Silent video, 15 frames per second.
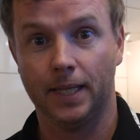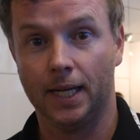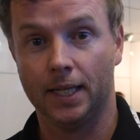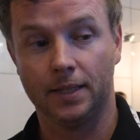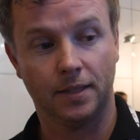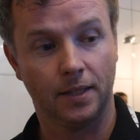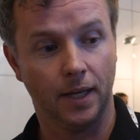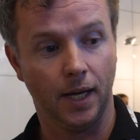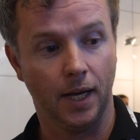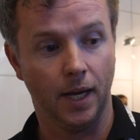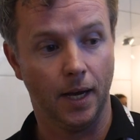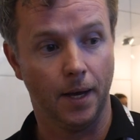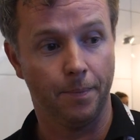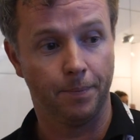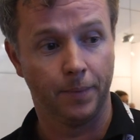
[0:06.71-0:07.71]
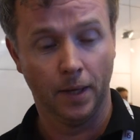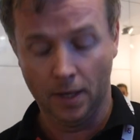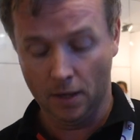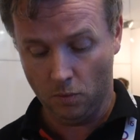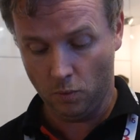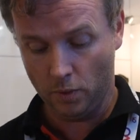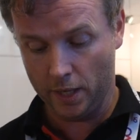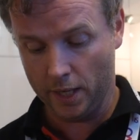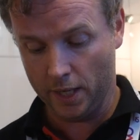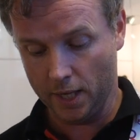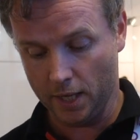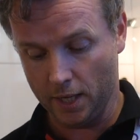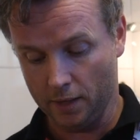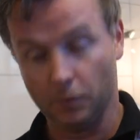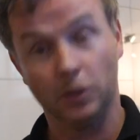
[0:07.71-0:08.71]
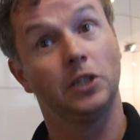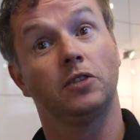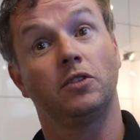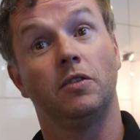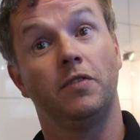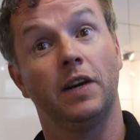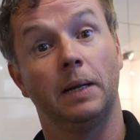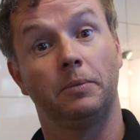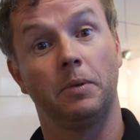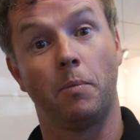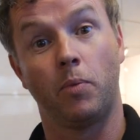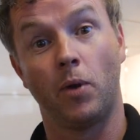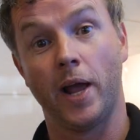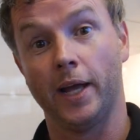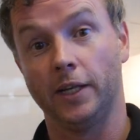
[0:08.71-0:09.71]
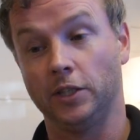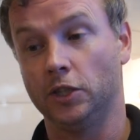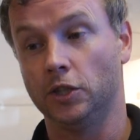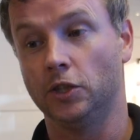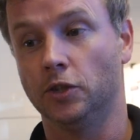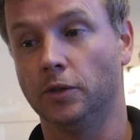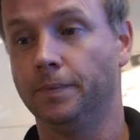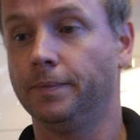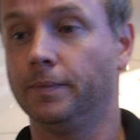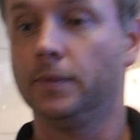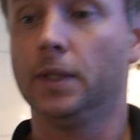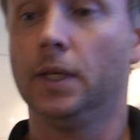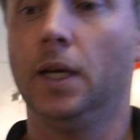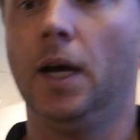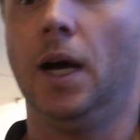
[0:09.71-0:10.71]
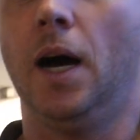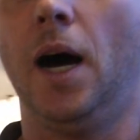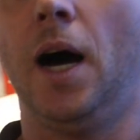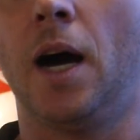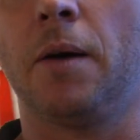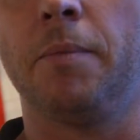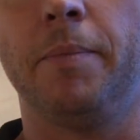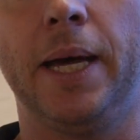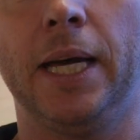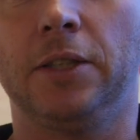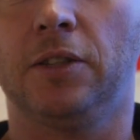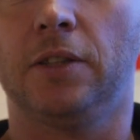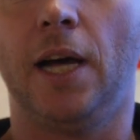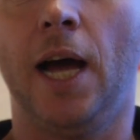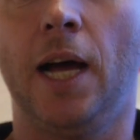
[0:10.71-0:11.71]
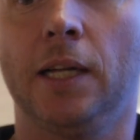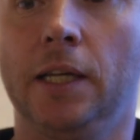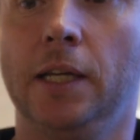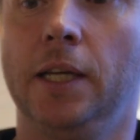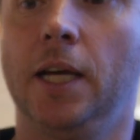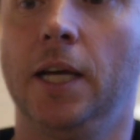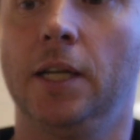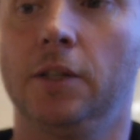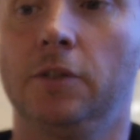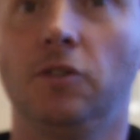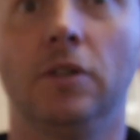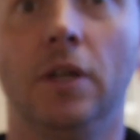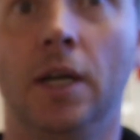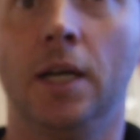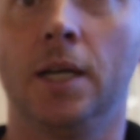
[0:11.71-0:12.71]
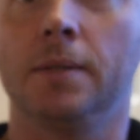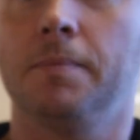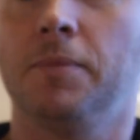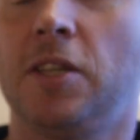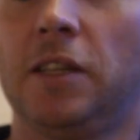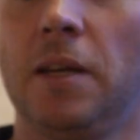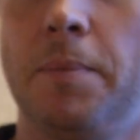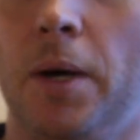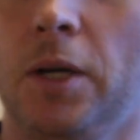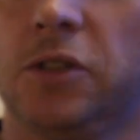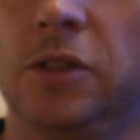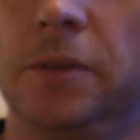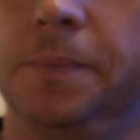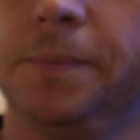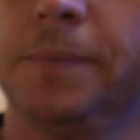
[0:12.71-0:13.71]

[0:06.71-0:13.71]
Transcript: And uh, we, uh, we just developed a brand new ARM-based Ali uh, set box.